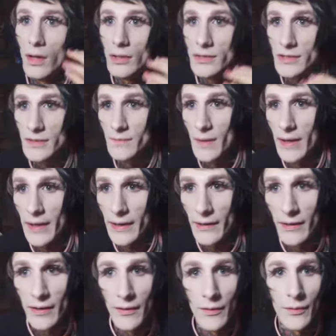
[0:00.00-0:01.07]
I slid my
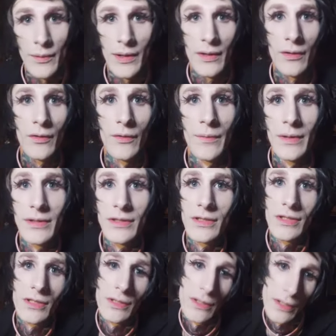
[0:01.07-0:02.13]
hair out of the way a little bit
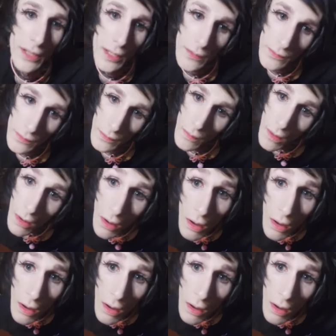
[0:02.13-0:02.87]
just so you guys can.